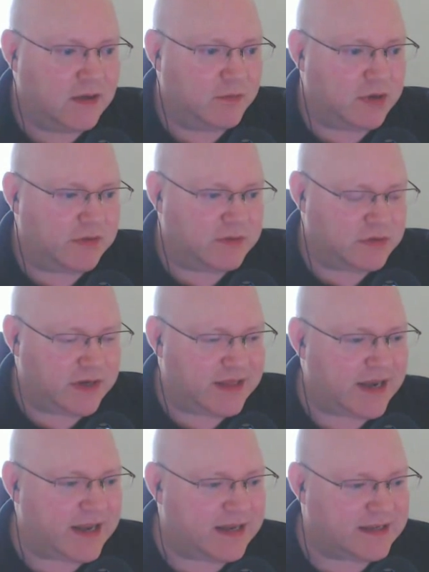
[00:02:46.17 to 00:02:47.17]
but it was only in
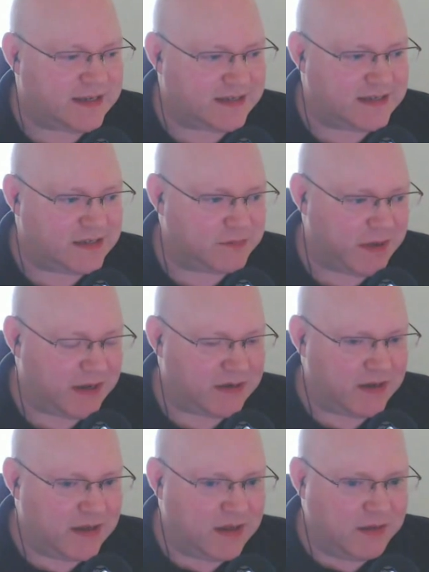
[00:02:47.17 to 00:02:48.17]
the 1960s when
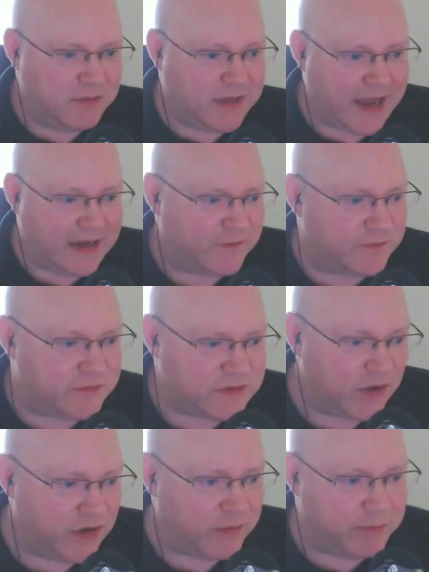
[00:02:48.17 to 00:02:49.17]
we kind of
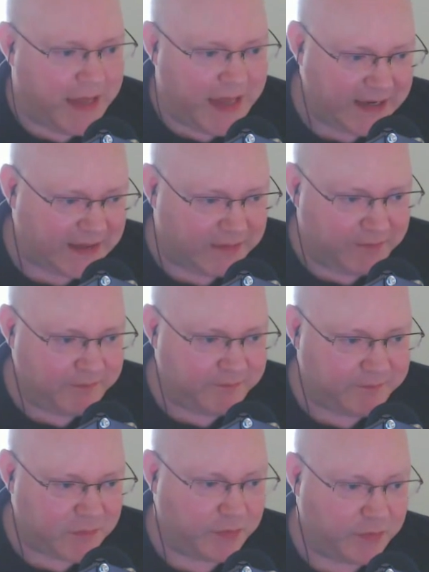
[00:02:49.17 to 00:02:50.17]
started making them,
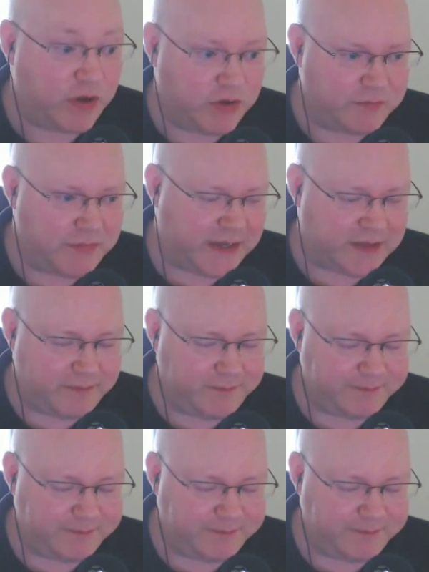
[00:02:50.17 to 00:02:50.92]
or we could make them.